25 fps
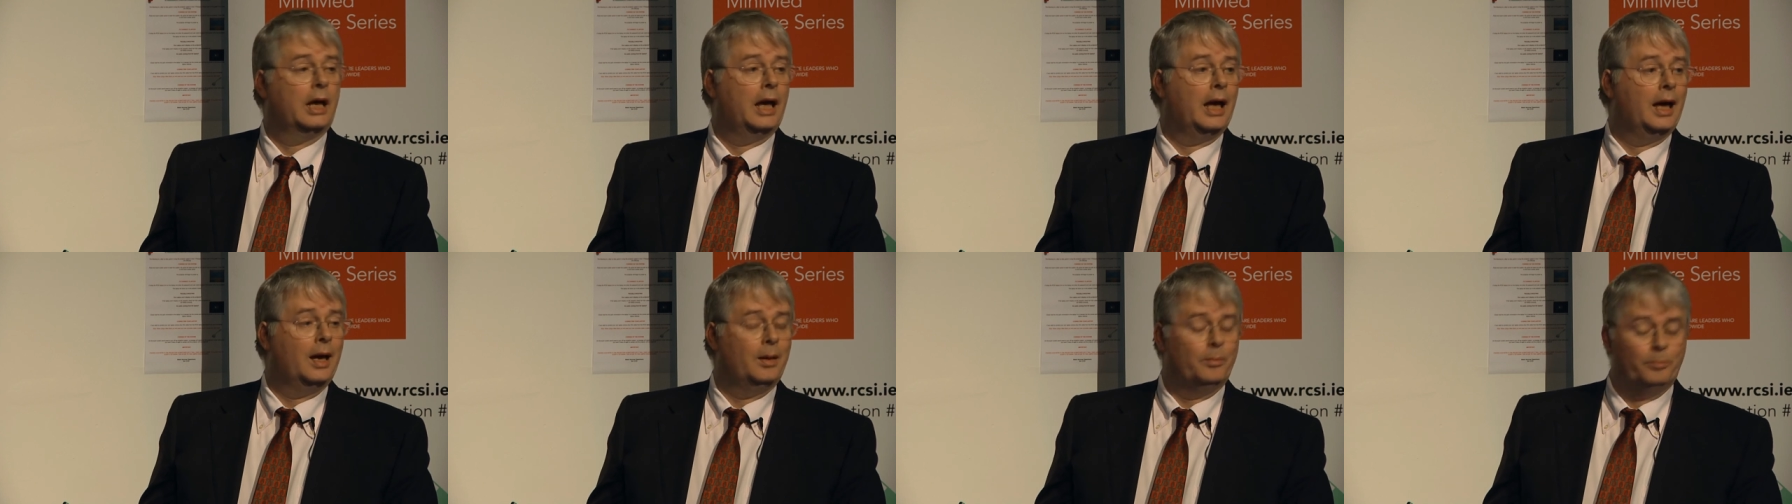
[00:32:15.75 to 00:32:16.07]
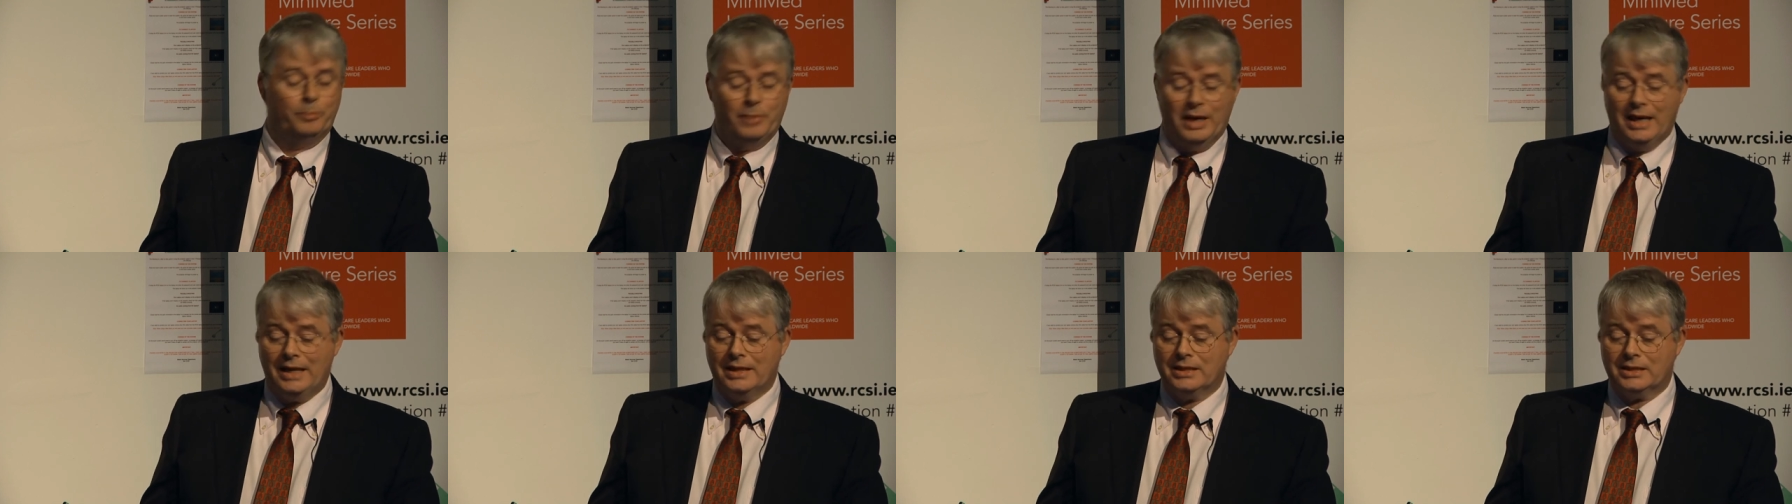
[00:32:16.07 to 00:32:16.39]
uh,
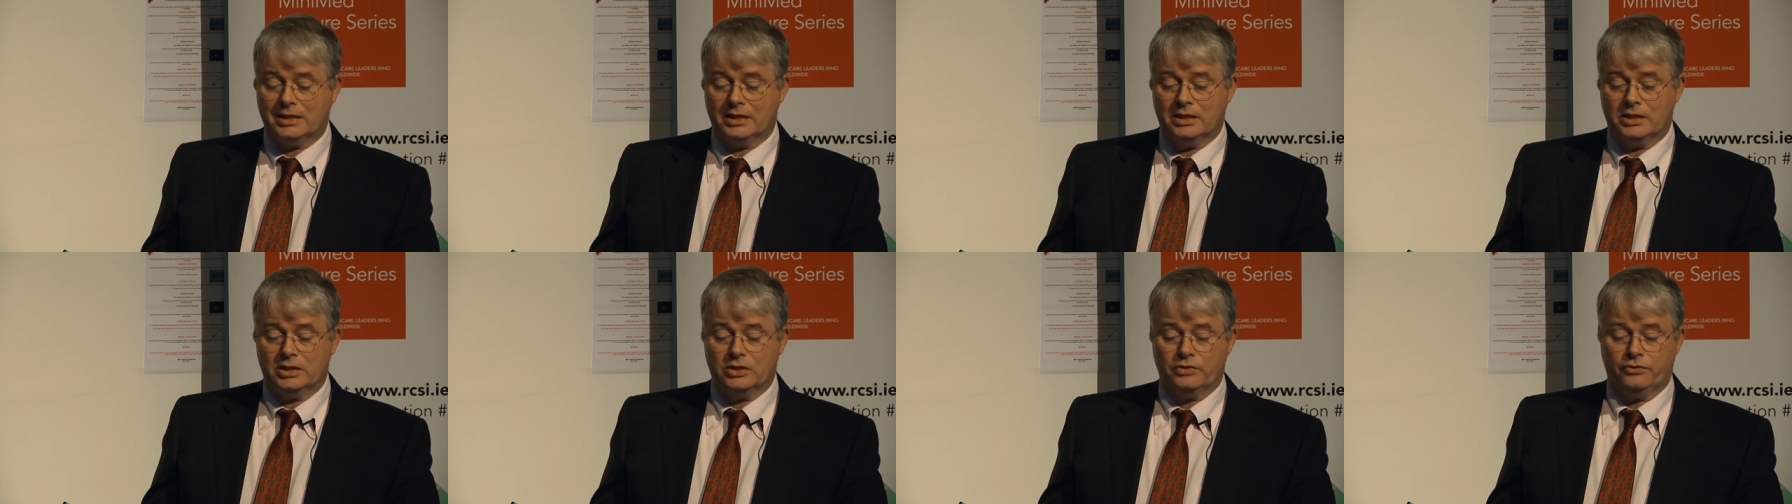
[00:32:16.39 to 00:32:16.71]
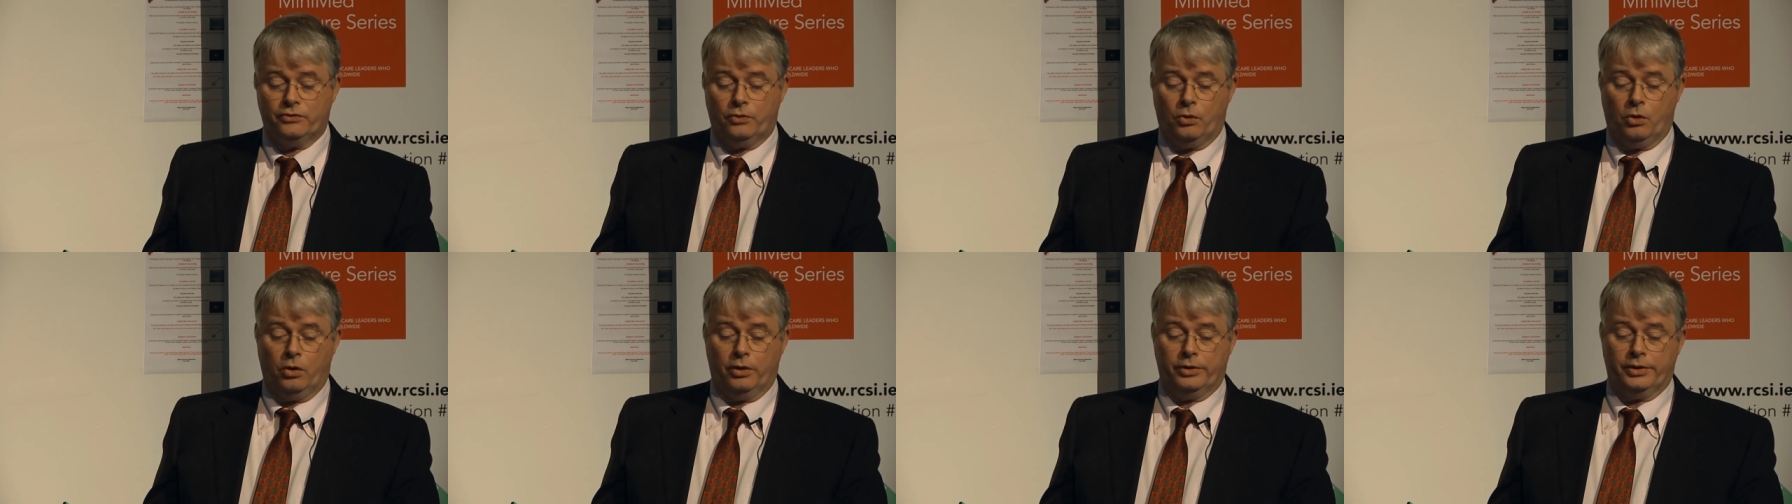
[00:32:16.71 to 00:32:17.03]
basis
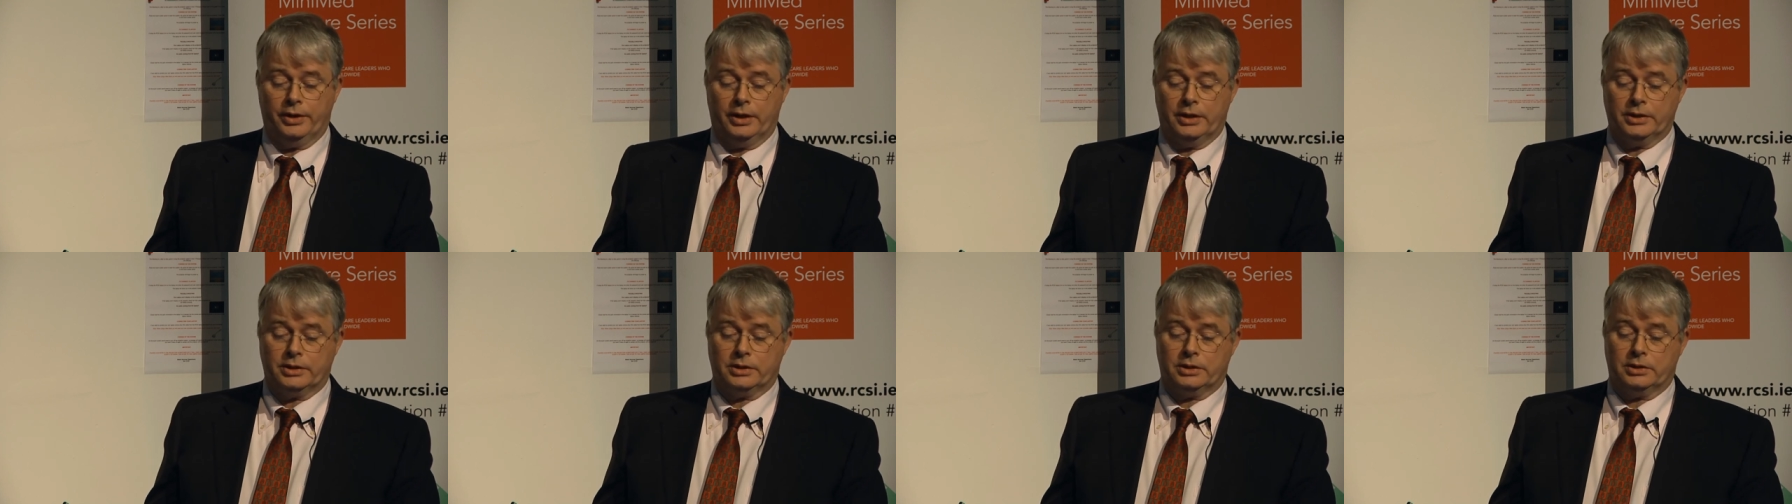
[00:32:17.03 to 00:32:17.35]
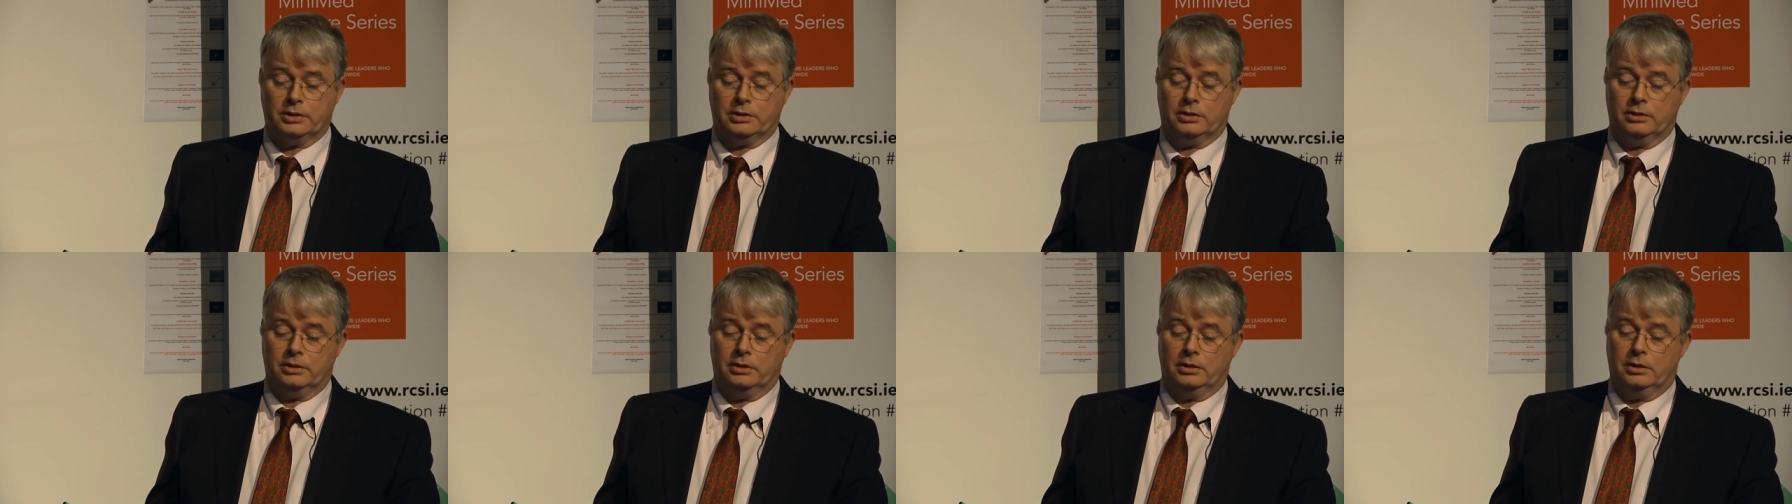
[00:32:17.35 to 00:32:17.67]
for
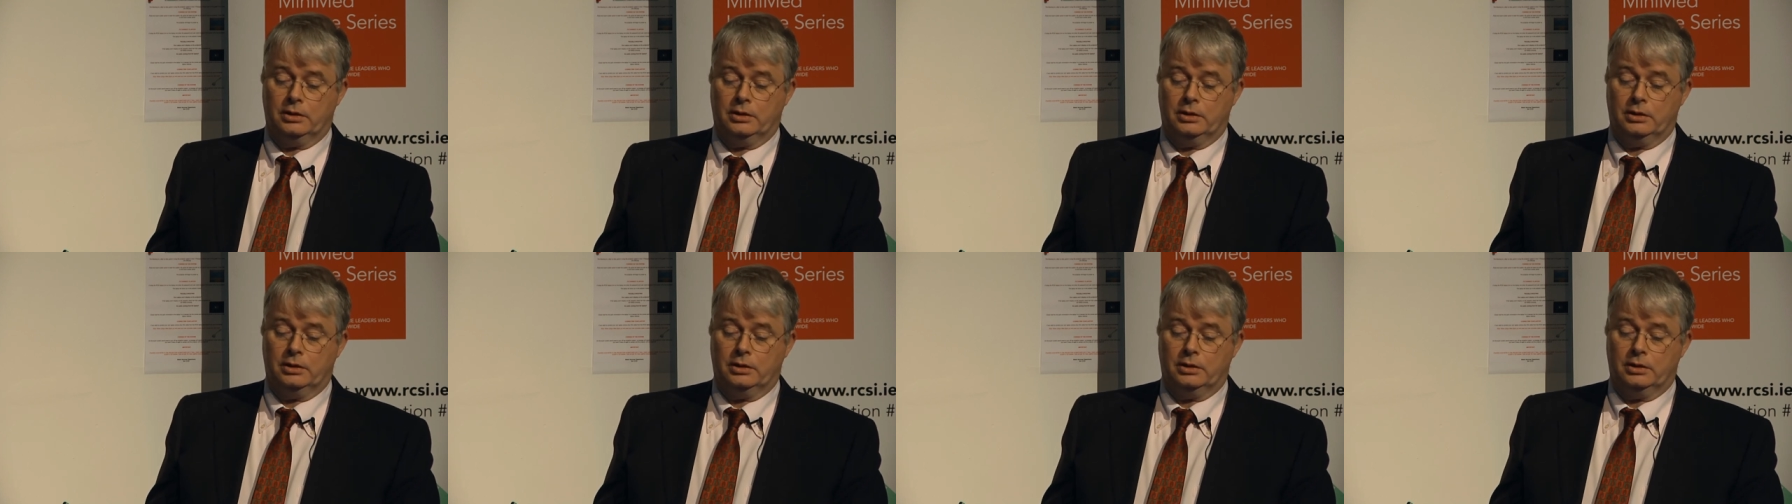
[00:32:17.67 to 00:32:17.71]
this.